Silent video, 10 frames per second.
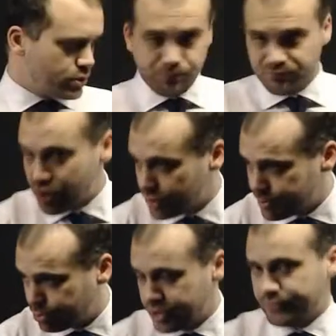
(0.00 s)
a very
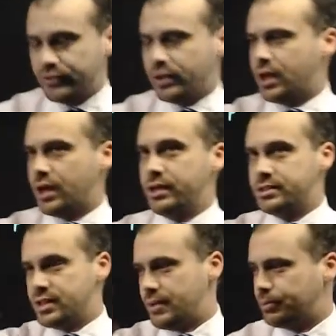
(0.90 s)
brief
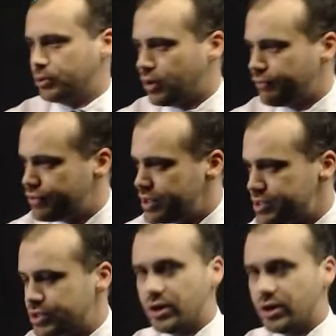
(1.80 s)
example of this